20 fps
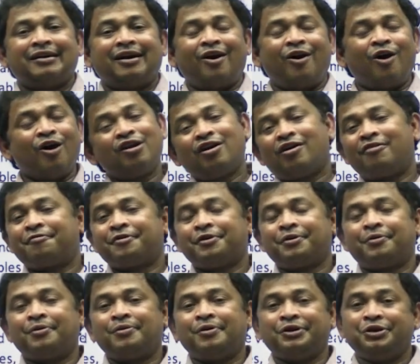all of
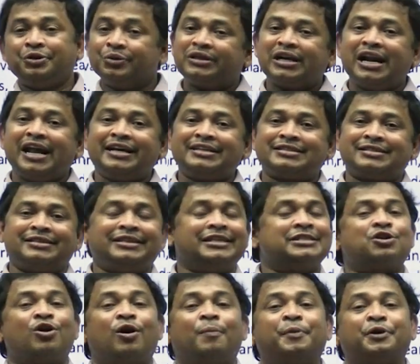you, utilize
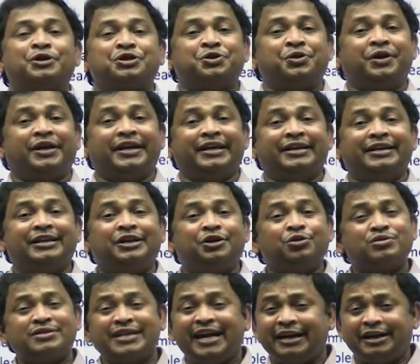this opportunity
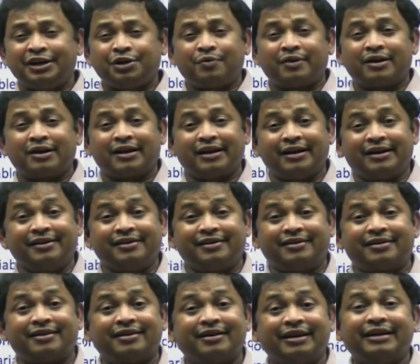to set your
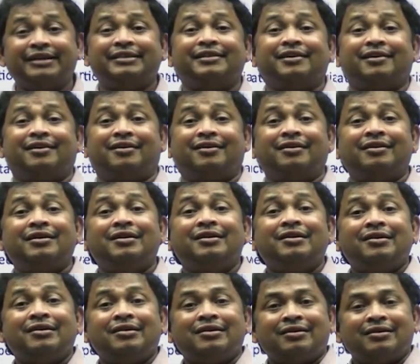career in the
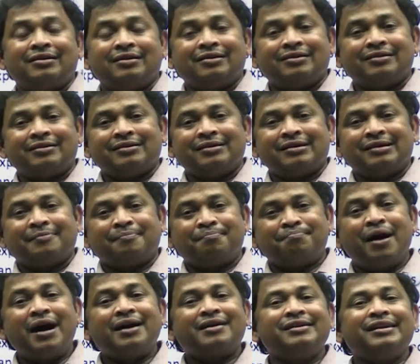
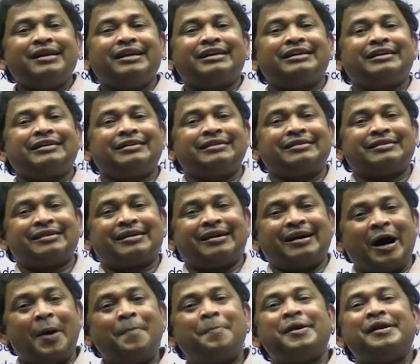burning
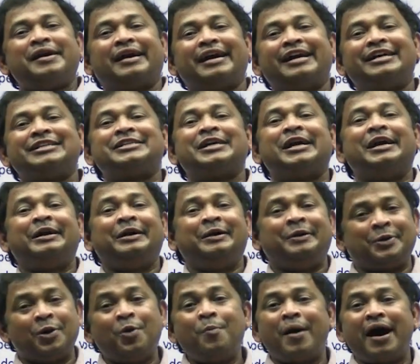
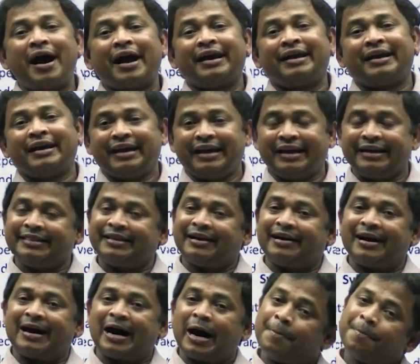application domain in
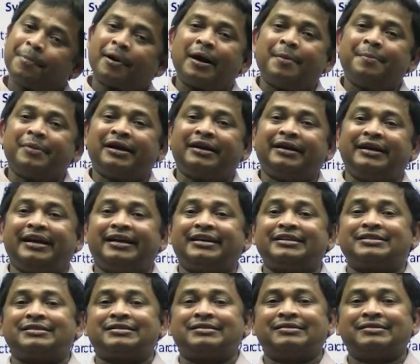the upcoming
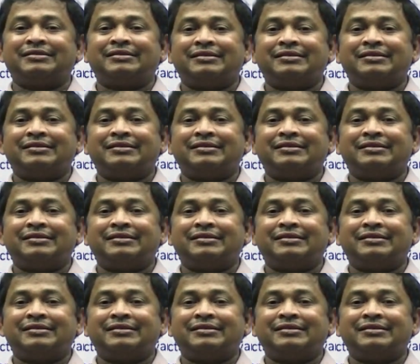days